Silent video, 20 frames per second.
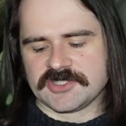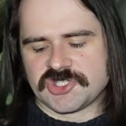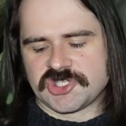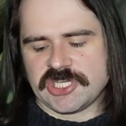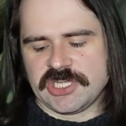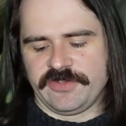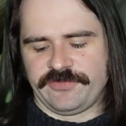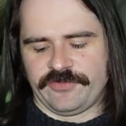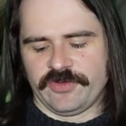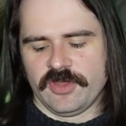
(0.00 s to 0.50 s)

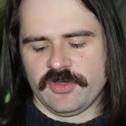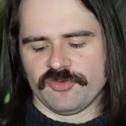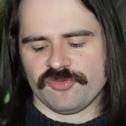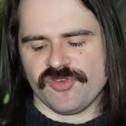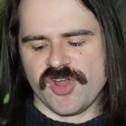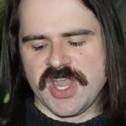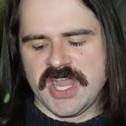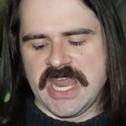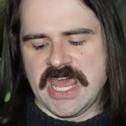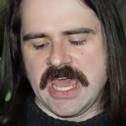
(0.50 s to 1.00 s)
chief
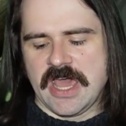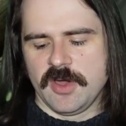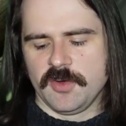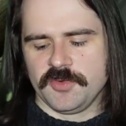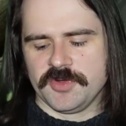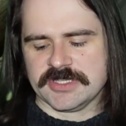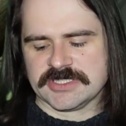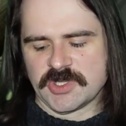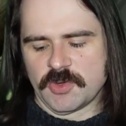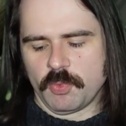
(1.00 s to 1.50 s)

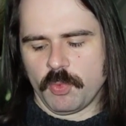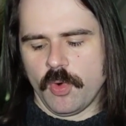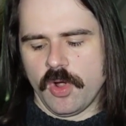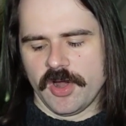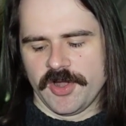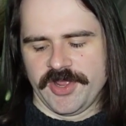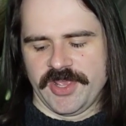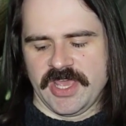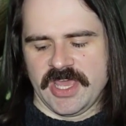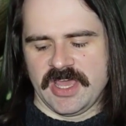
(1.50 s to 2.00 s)
renowned as a
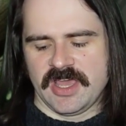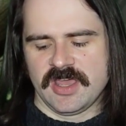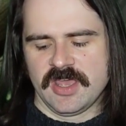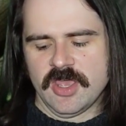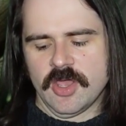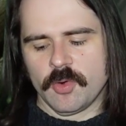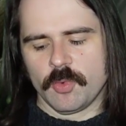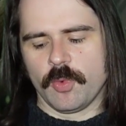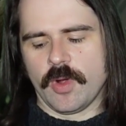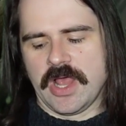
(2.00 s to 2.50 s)
warrior,
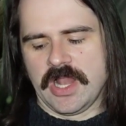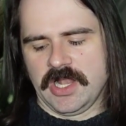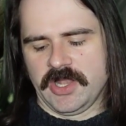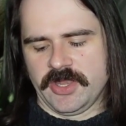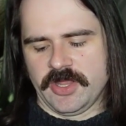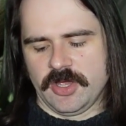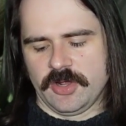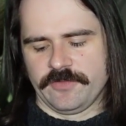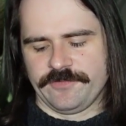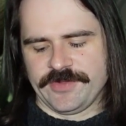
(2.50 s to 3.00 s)
well
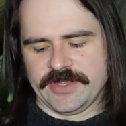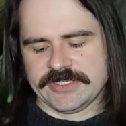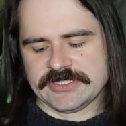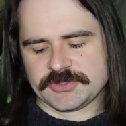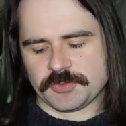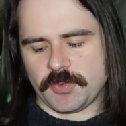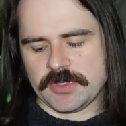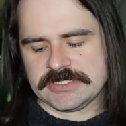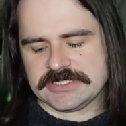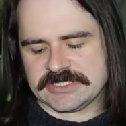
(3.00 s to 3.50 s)
known for
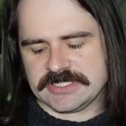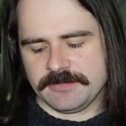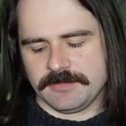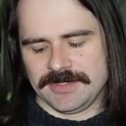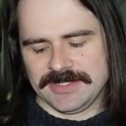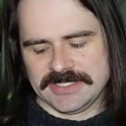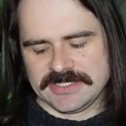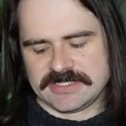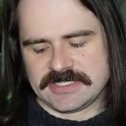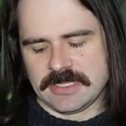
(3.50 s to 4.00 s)
his wisdom
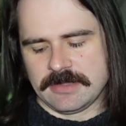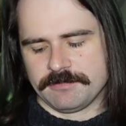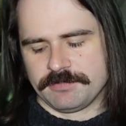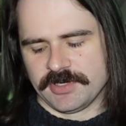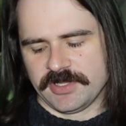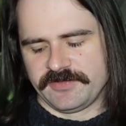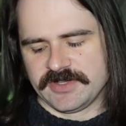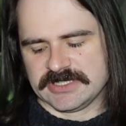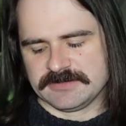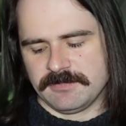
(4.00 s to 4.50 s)
and the
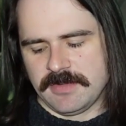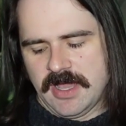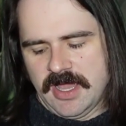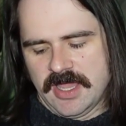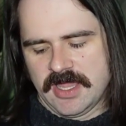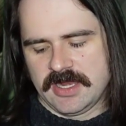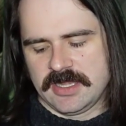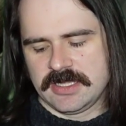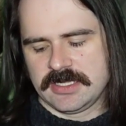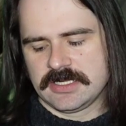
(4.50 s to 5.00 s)
temper of his
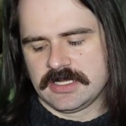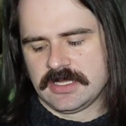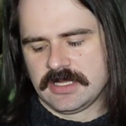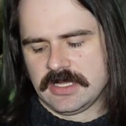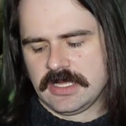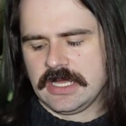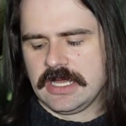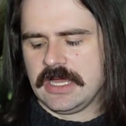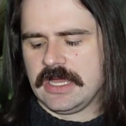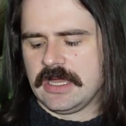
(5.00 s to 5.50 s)
mind.
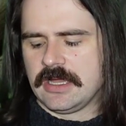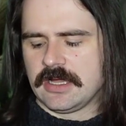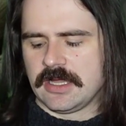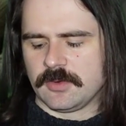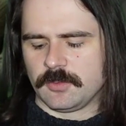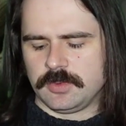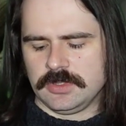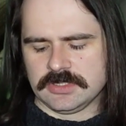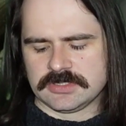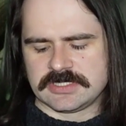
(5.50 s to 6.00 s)

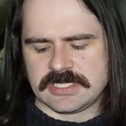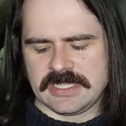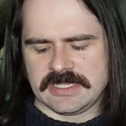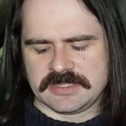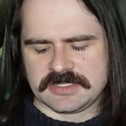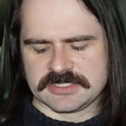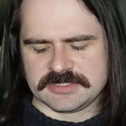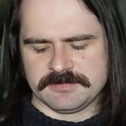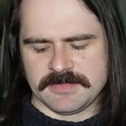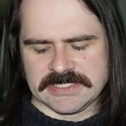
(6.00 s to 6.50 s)
I will
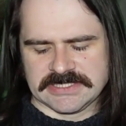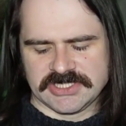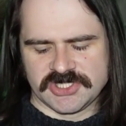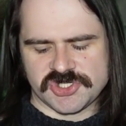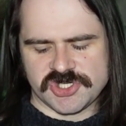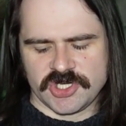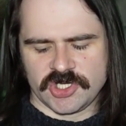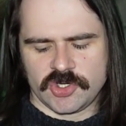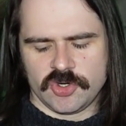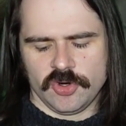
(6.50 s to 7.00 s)
take this
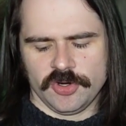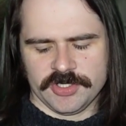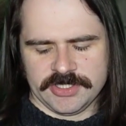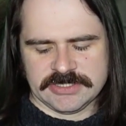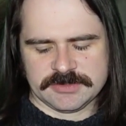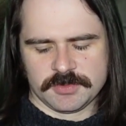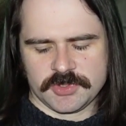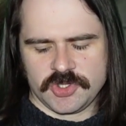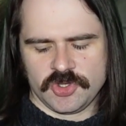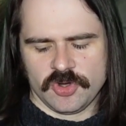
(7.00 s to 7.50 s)
message in
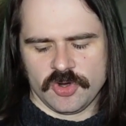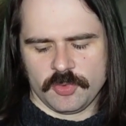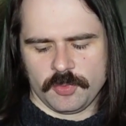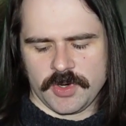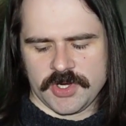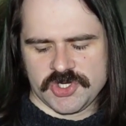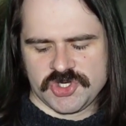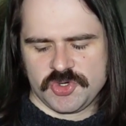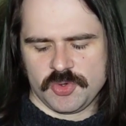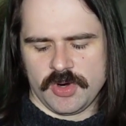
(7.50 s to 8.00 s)
accordance with your
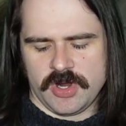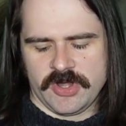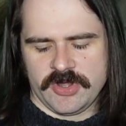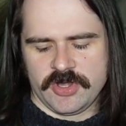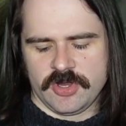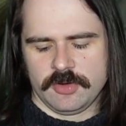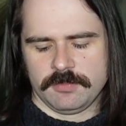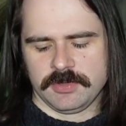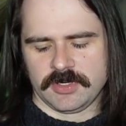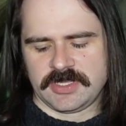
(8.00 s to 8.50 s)
wish to our
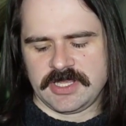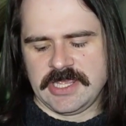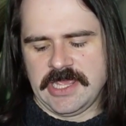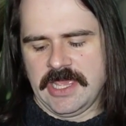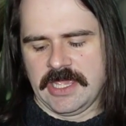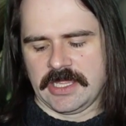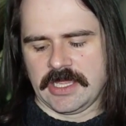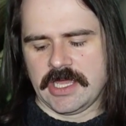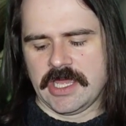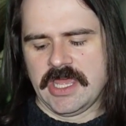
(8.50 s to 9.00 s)
noble
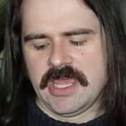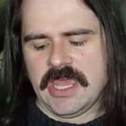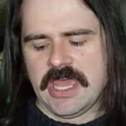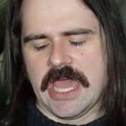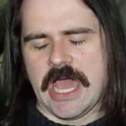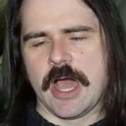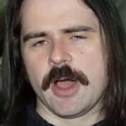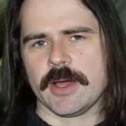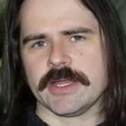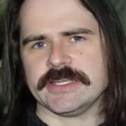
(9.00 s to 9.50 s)
king,
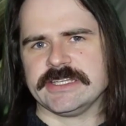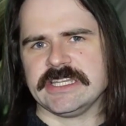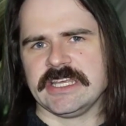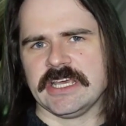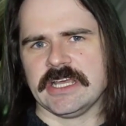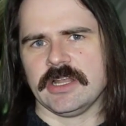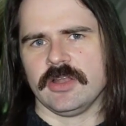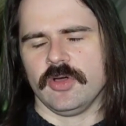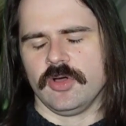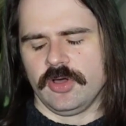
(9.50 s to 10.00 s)
our
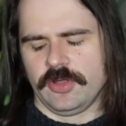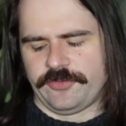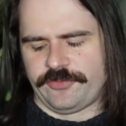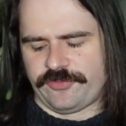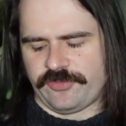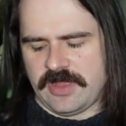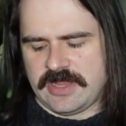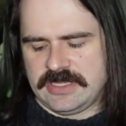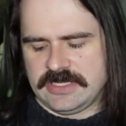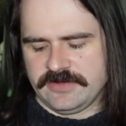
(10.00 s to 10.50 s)
dear lord
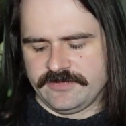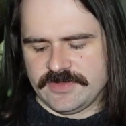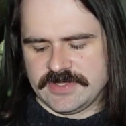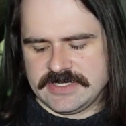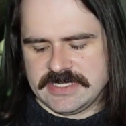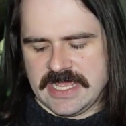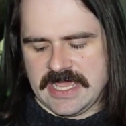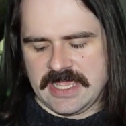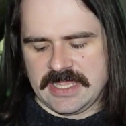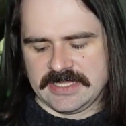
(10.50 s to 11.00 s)
friend of the
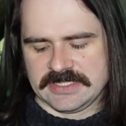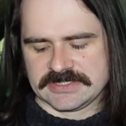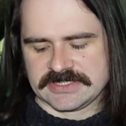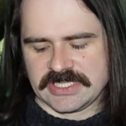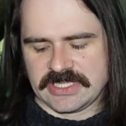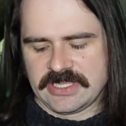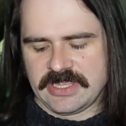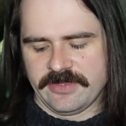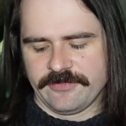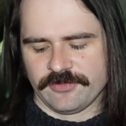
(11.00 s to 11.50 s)
Danes,
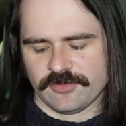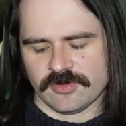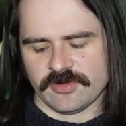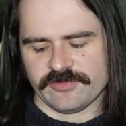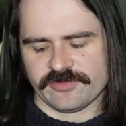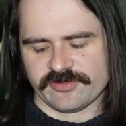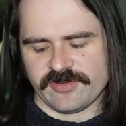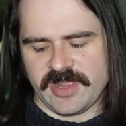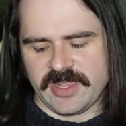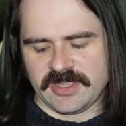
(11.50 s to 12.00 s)
the giver
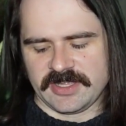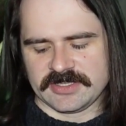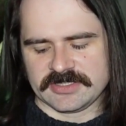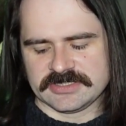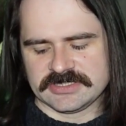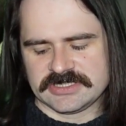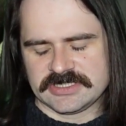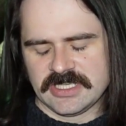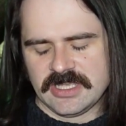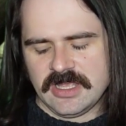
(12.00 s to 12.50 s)
of
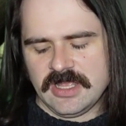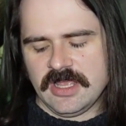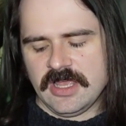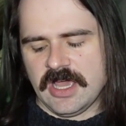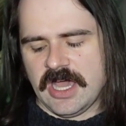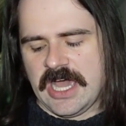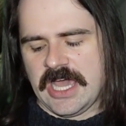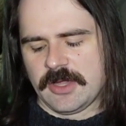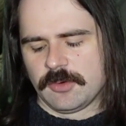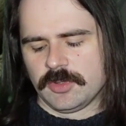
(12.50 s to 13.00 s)
rings.
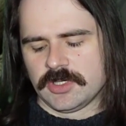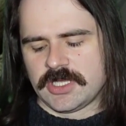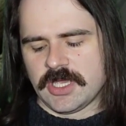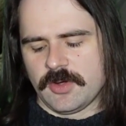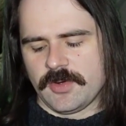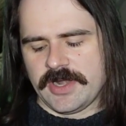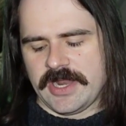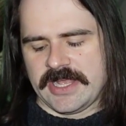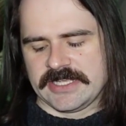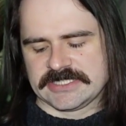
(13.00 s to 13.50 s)
I will
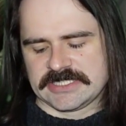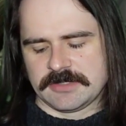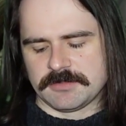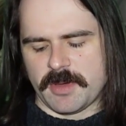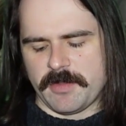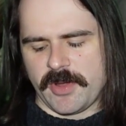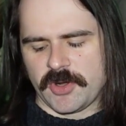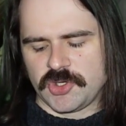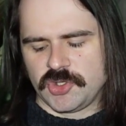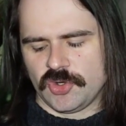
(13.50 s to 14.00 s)
go and ask him
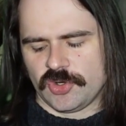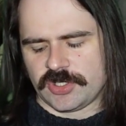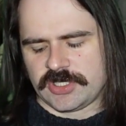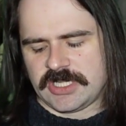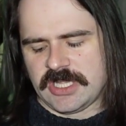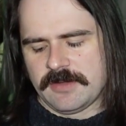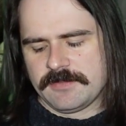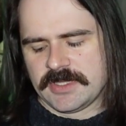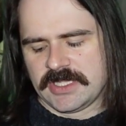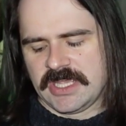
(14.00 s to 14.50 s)
about your
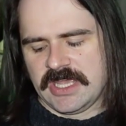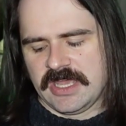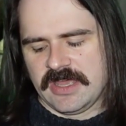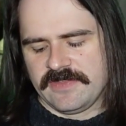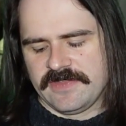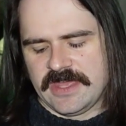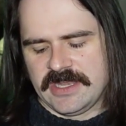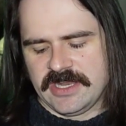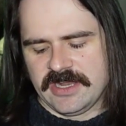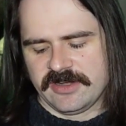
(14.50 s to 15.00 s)
coming
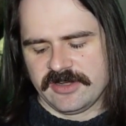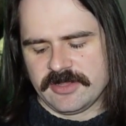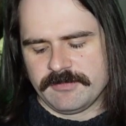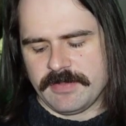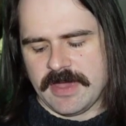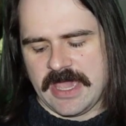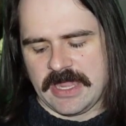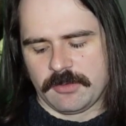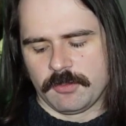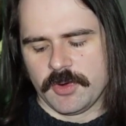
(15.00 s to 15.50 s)
here, then hurry
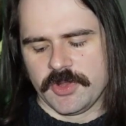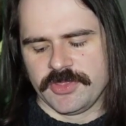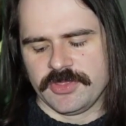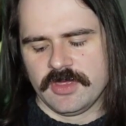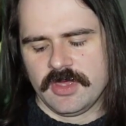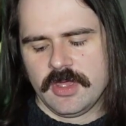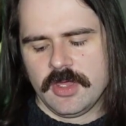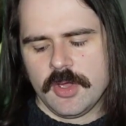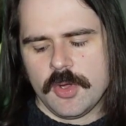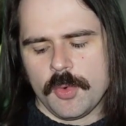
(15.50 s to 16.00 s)
back with
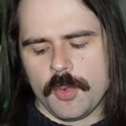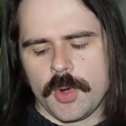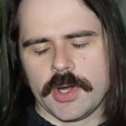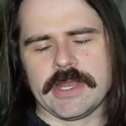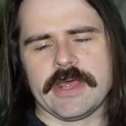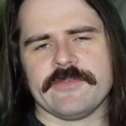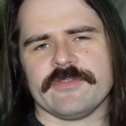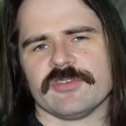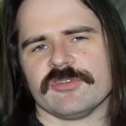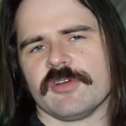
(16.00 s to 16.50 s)

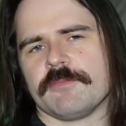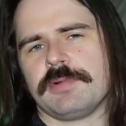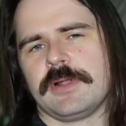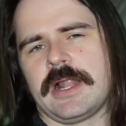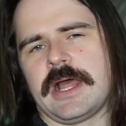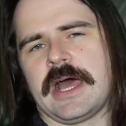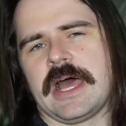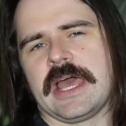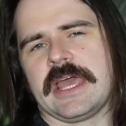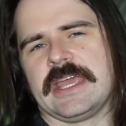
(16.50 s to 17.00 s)
whatever
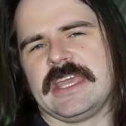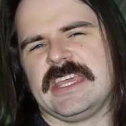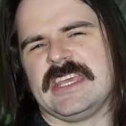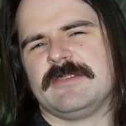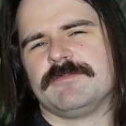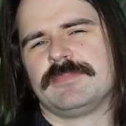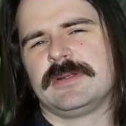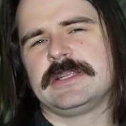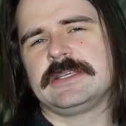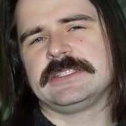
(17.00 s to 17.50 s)
reply
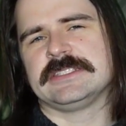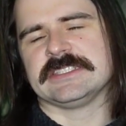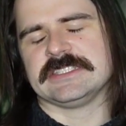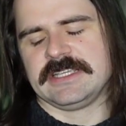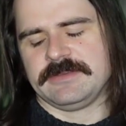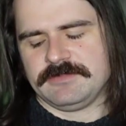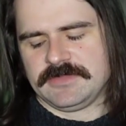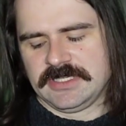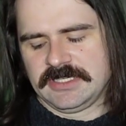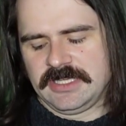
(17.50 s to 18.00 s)
it pleases
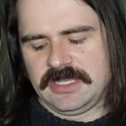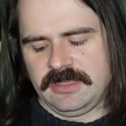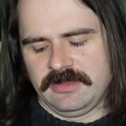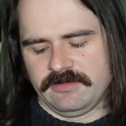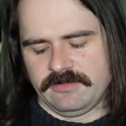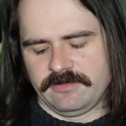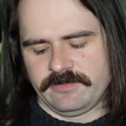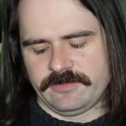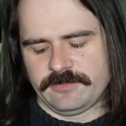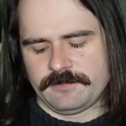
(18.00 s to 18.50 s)
him to
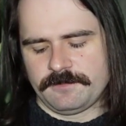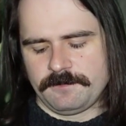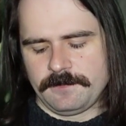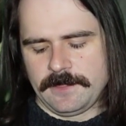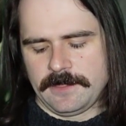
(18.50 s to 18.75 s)
give.